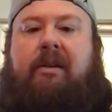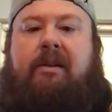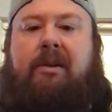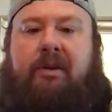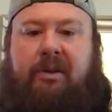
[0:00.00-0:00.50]

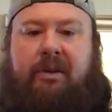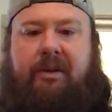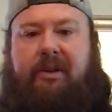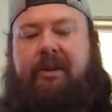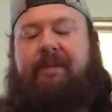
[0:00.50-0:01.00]

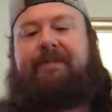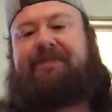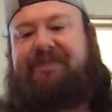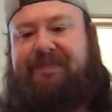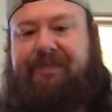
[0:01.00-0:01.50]
Good.
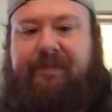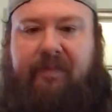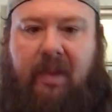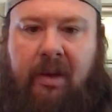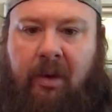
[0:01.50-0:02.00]

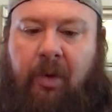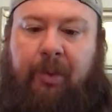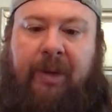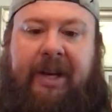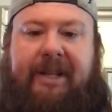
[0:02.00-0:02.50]
All
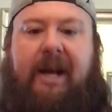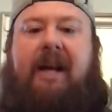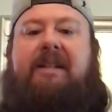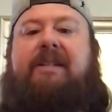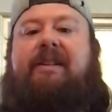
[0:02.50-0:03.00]
right,
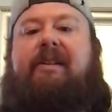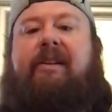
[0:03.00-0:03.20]
guys.